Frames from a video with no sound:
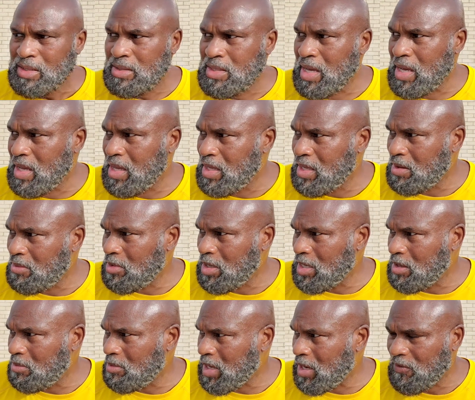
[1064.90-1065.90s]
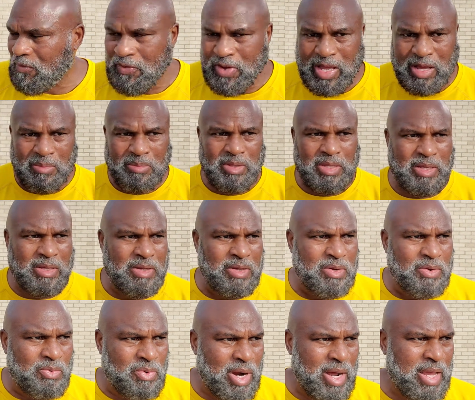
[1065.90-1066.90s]
that in, in my family
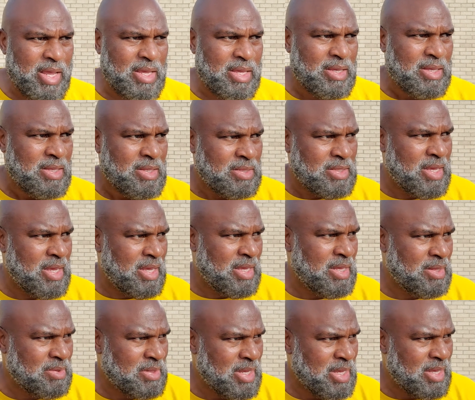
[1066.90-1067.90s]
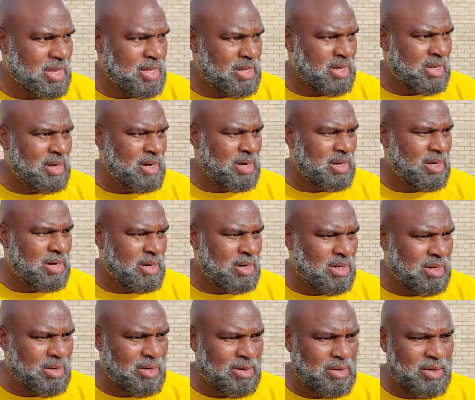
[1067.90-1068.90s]
right that that uh uh,
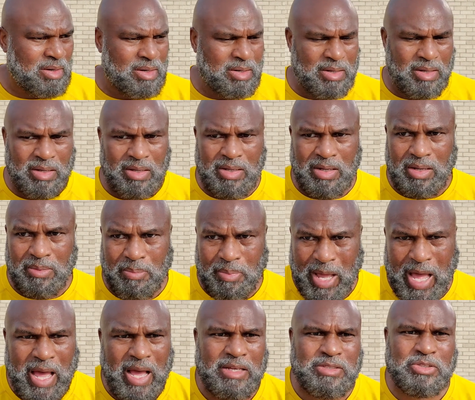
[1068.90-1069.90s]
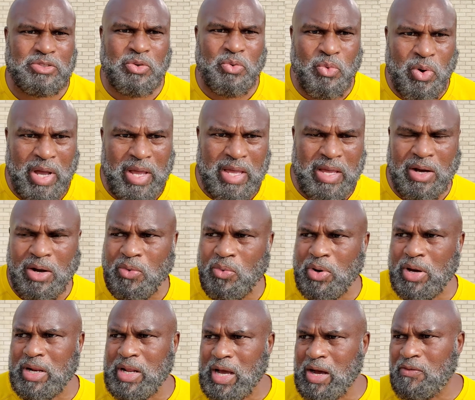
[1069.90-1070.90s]
uh, uh, uh, passed away or
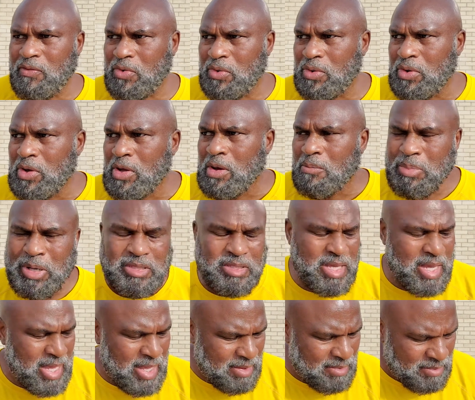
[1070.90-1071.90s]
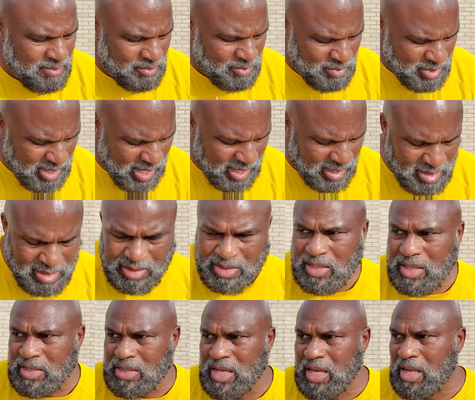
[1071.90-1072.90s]
whatever, but that when I look
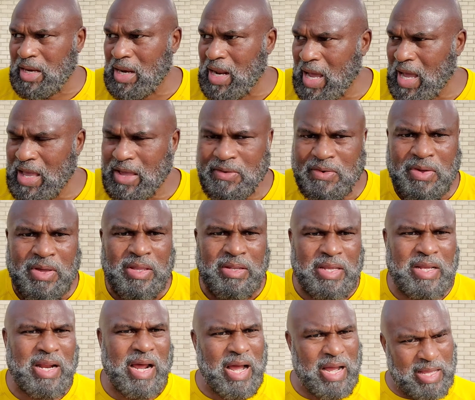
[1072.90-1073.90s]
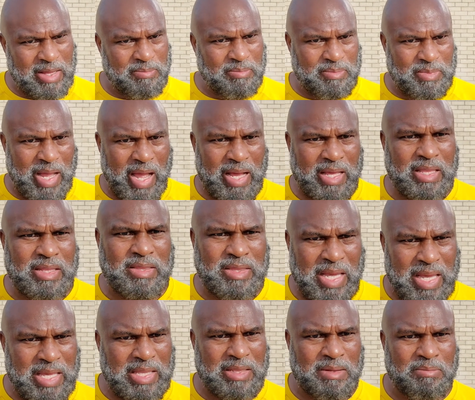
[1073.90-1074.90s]
at their life, that I can I can
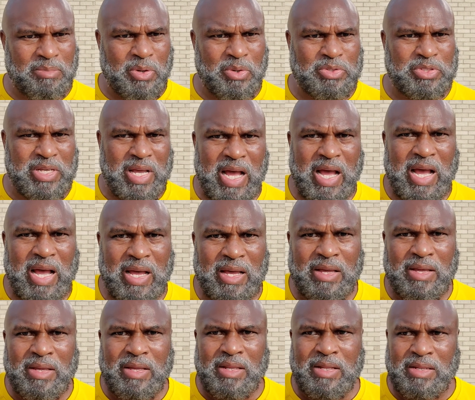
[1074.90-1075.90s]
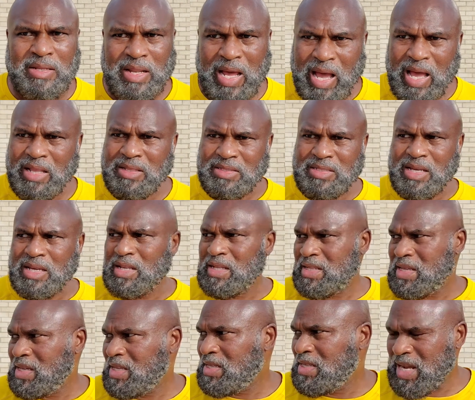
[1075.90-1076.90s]
thank the Most High. Not that
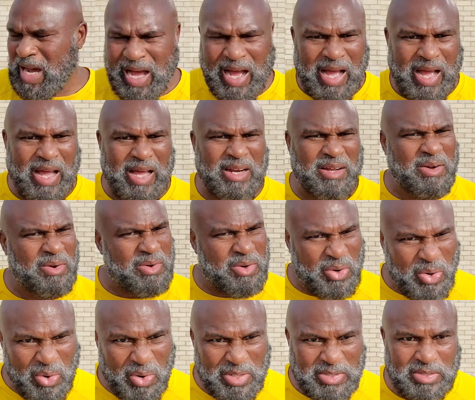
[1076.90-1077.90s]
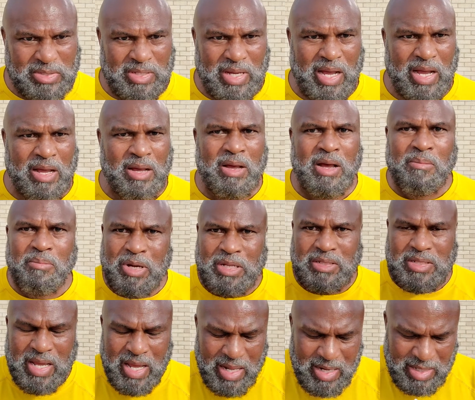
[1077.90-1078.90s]
they died, of course not, but
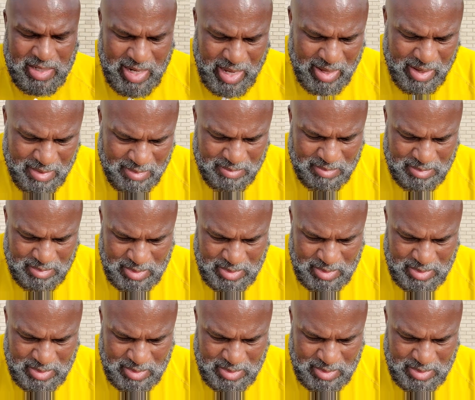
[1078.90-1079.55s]
that they